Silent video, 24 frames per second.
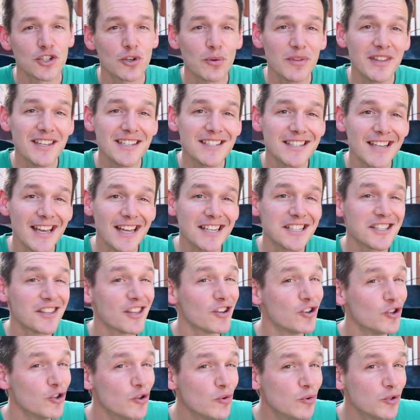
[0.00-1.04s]
So in this test, the
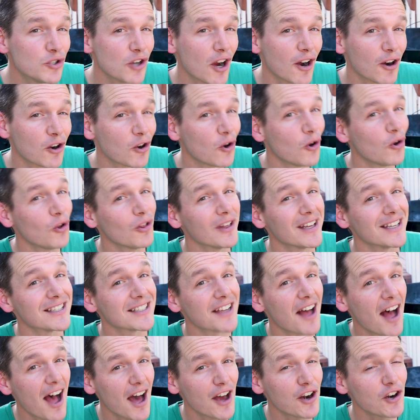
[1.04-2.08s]
new charcoal is
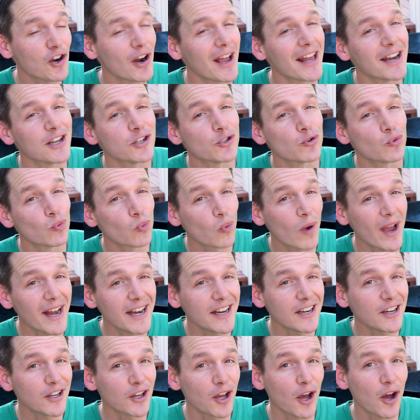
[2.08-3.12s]
hotter and it's ready
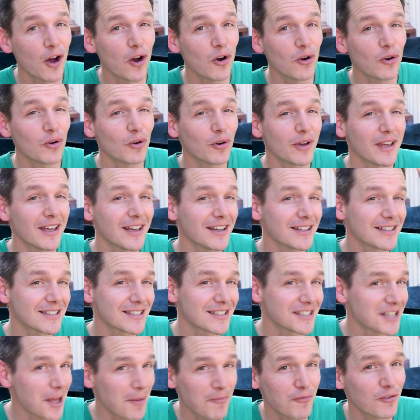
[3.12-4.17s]
to go,
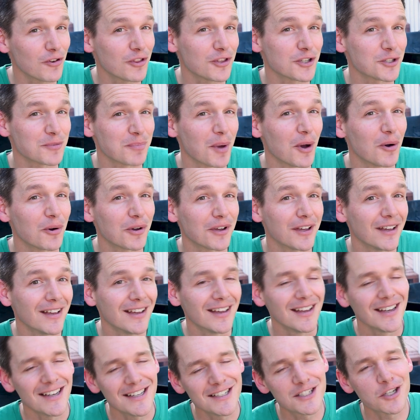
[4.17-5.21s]
except for the smoke.
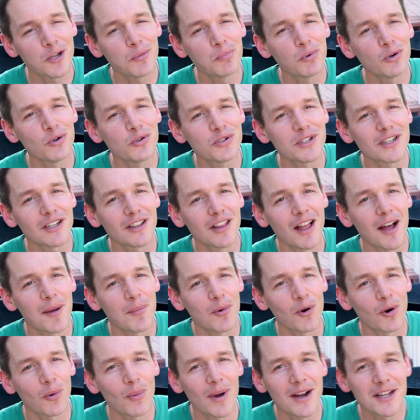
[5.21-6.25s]
It's still producing a lot
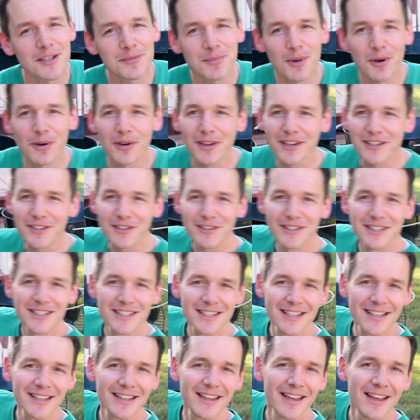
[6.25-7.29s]
more white smoke, and as you can
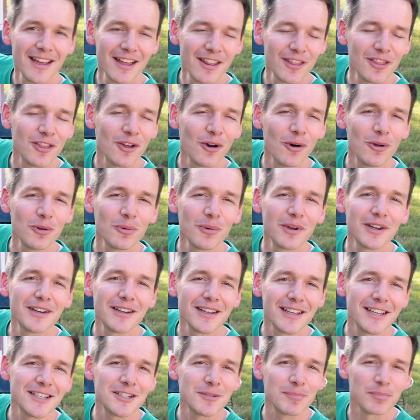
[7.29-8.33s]
see, the old one
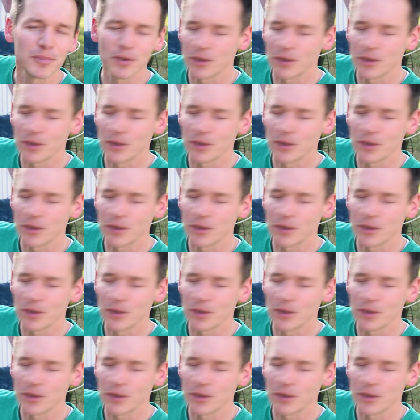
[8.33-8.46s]
isn't